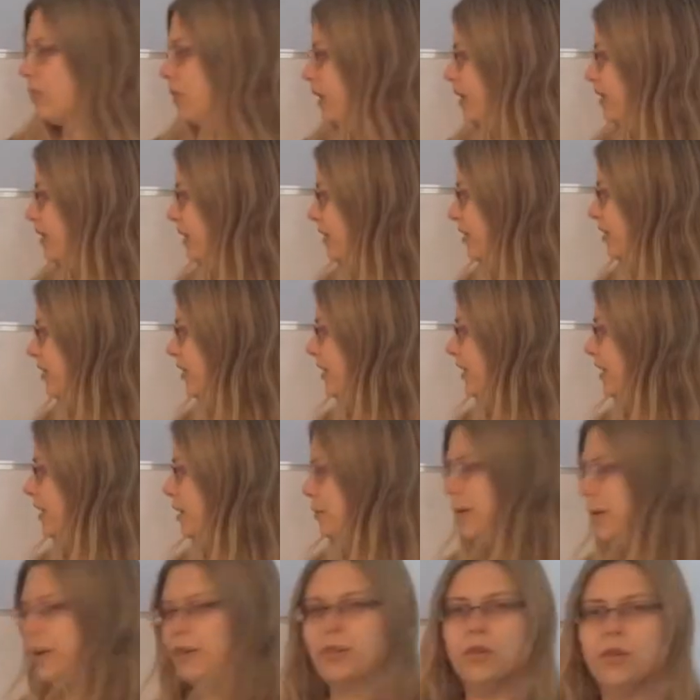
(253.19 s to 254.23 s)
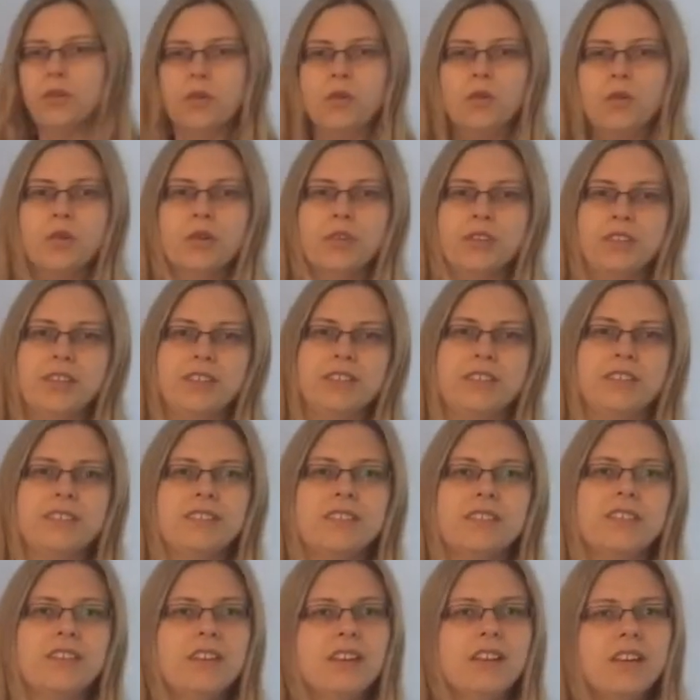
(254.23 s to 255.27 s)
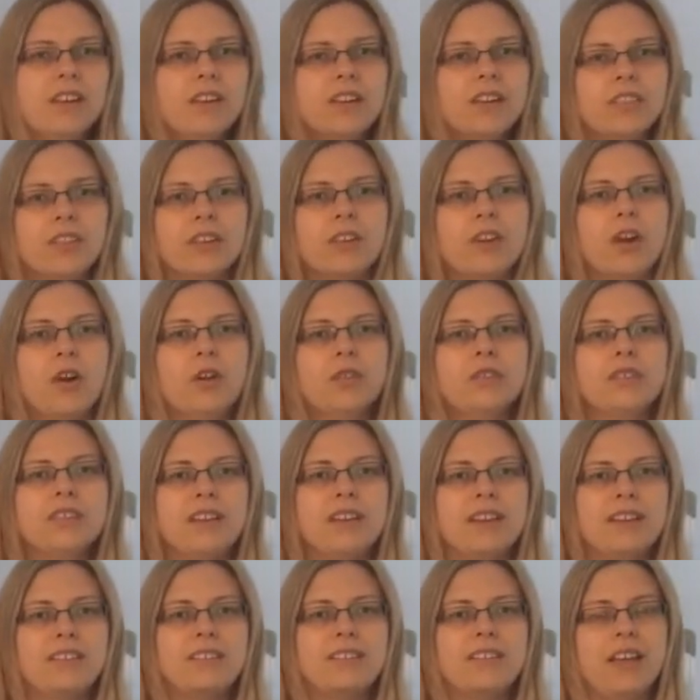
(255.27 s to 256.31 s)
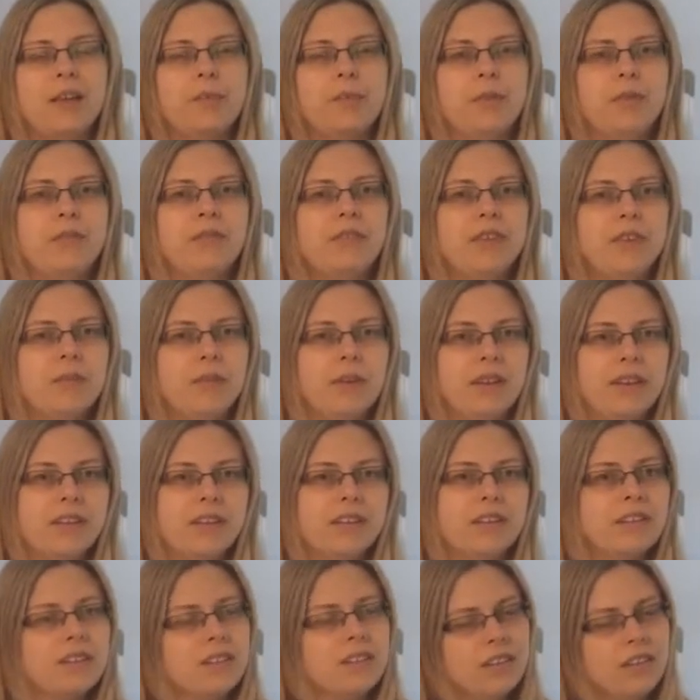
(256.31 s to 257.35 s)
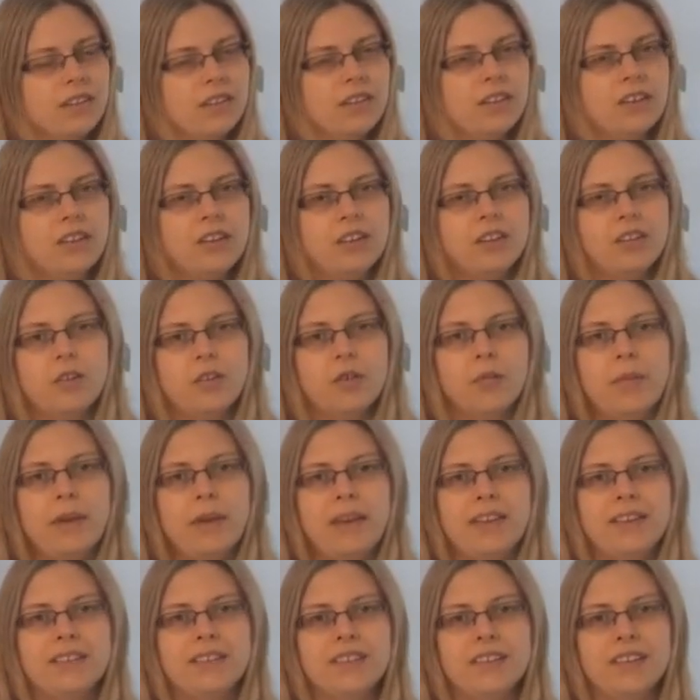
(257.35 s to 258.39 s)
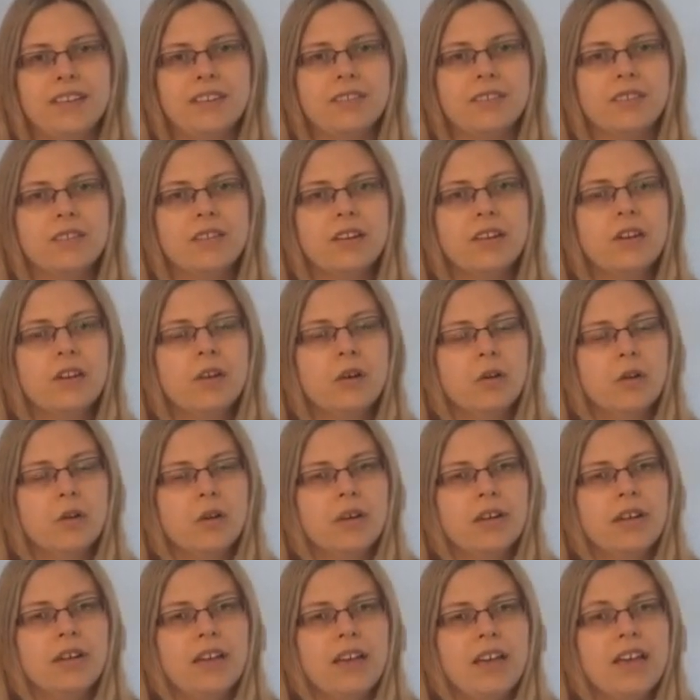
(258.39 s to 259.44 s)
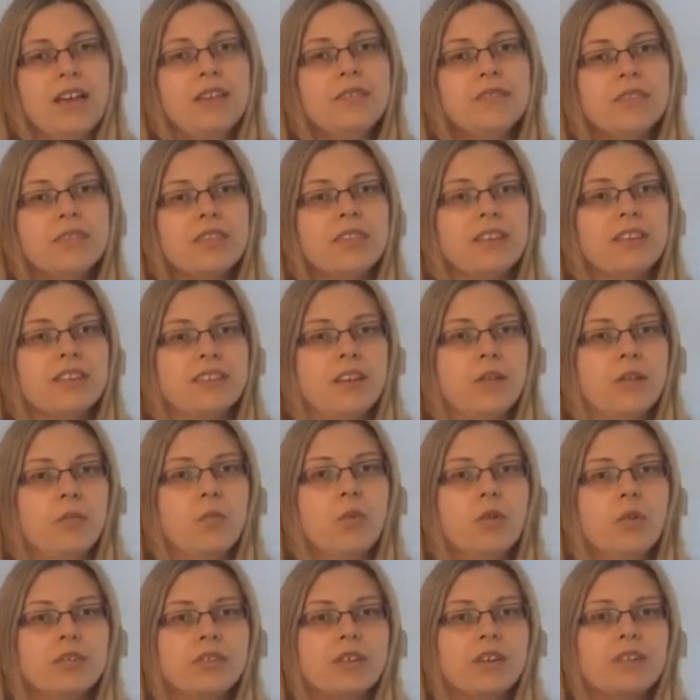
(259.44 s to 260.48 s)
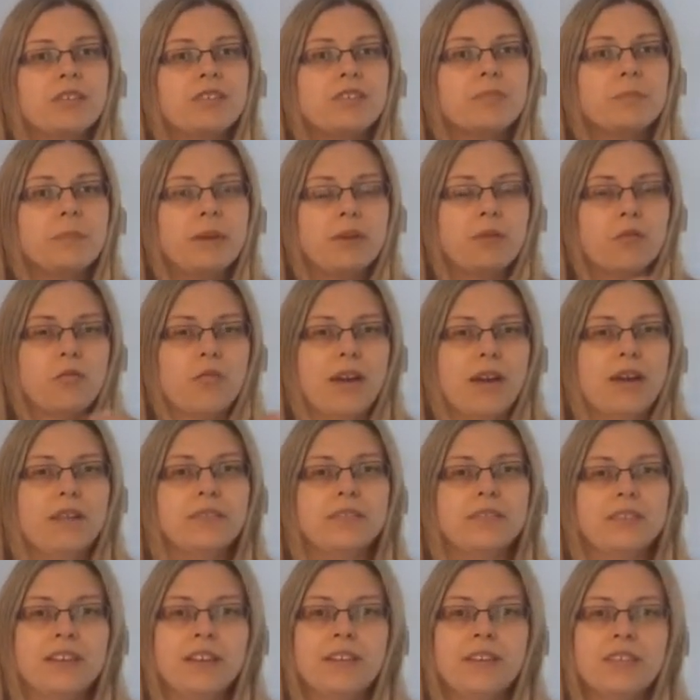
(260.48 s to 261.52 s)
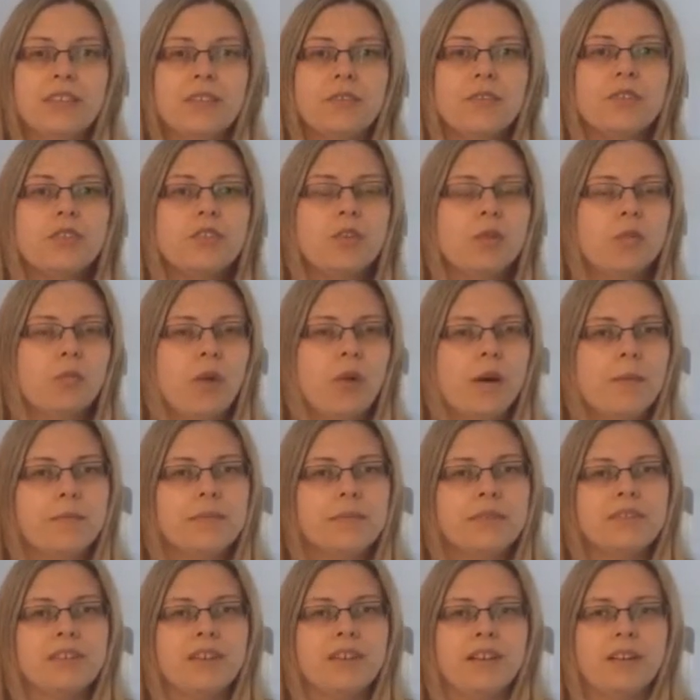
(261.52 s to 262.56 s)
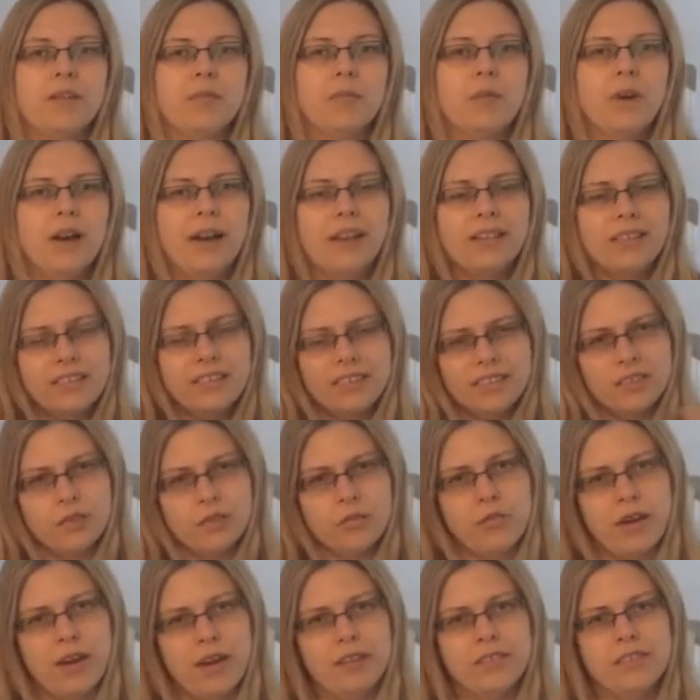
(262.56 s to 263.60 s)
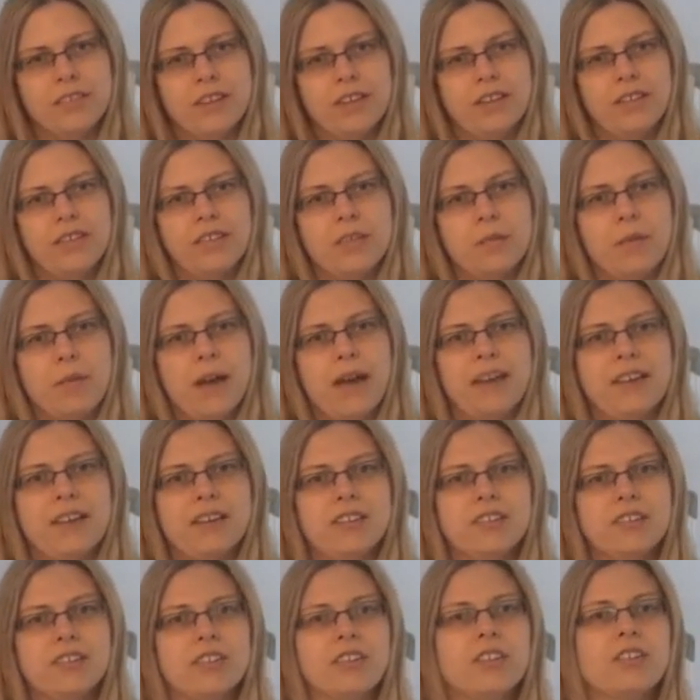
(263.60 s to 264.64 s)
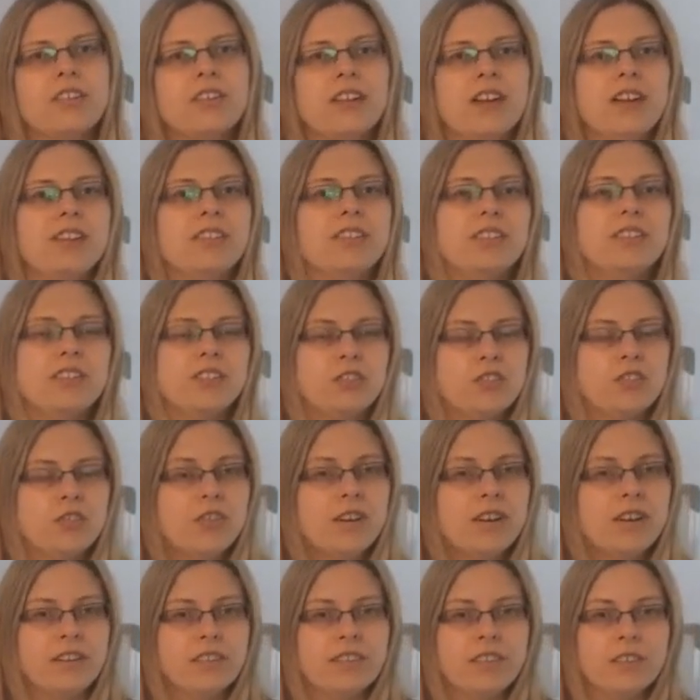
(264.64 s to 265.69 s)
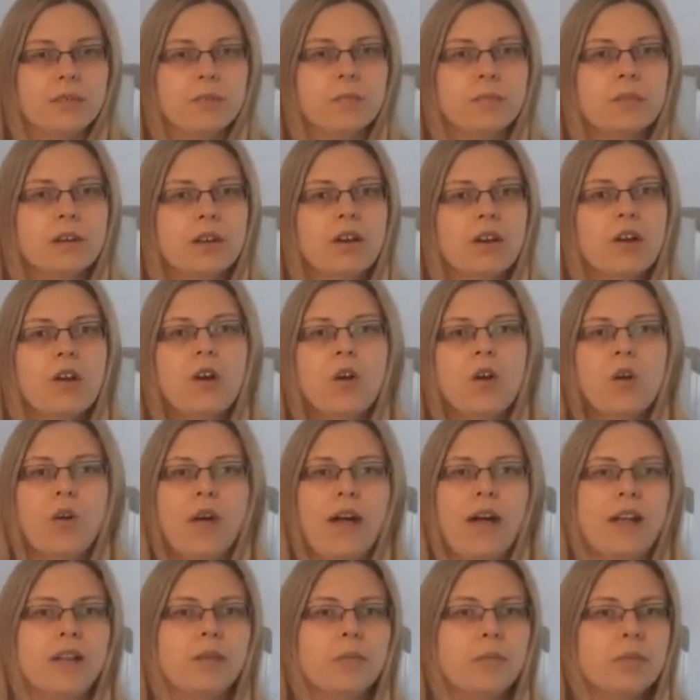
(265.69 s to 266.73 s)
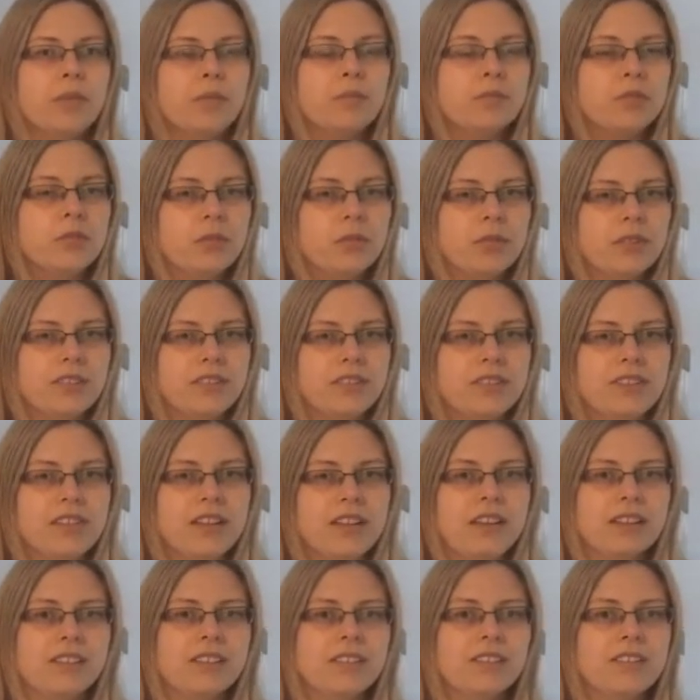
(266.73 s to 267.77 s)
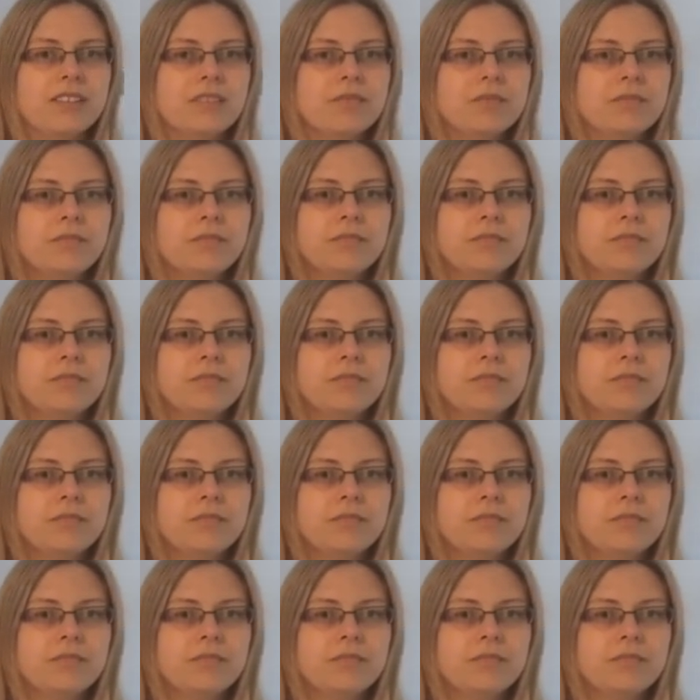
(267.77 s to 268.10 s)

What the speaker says: And then think about your audience, the context they'll be viewing your piece in. Even things like what's going to be around it. If they're on your website, what else is around it on the page that could either distract them or help them to understand?